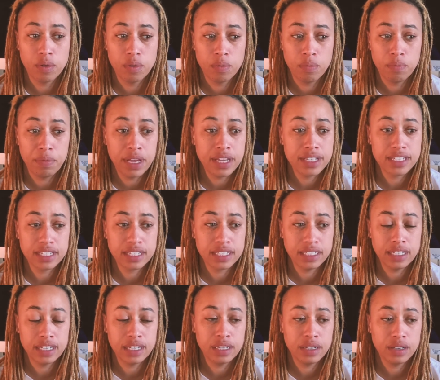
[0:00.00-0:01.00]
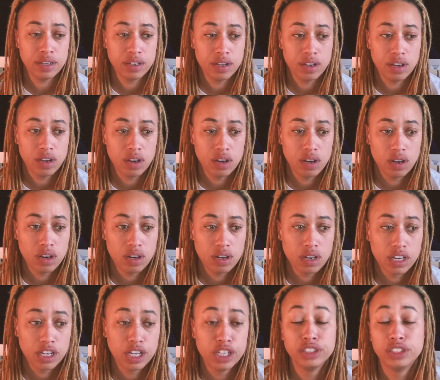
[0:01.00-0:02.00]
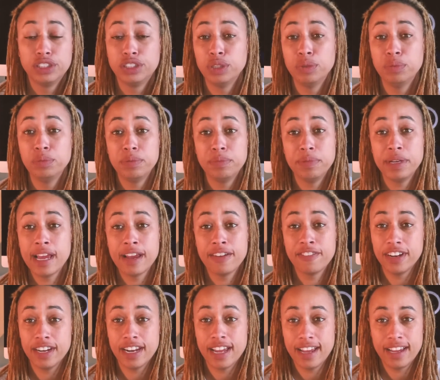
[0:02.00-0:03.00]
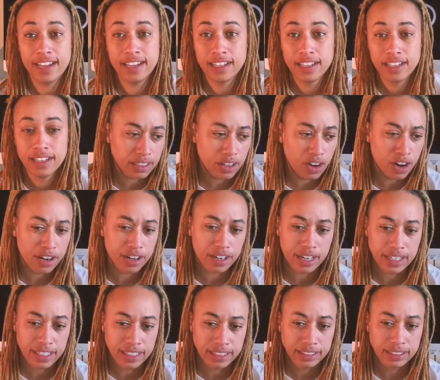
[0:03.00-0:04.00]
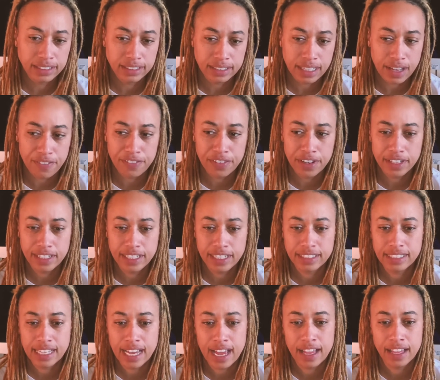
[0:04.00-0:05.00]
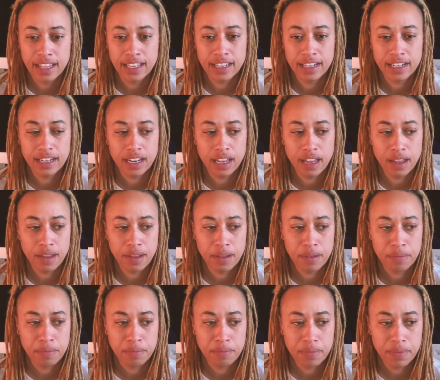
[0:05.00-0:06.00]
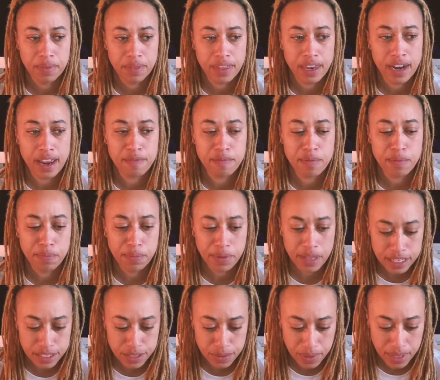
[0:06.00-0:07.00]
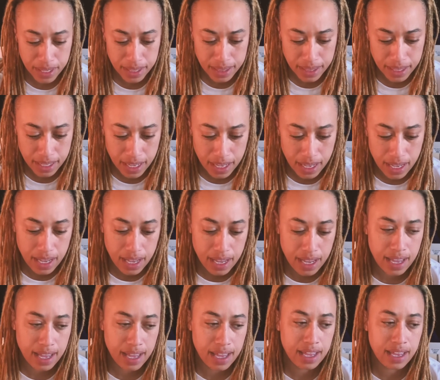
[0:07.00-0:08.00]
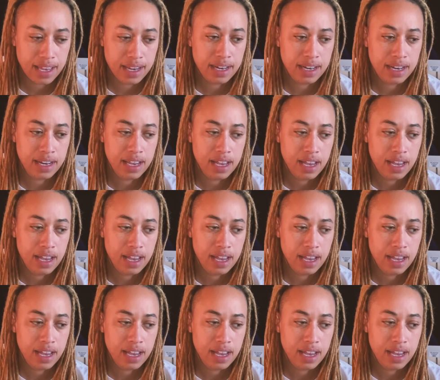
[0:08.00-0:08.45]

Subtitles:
basically consumed me every day. Art is definitely a talent that I've been blessed with. And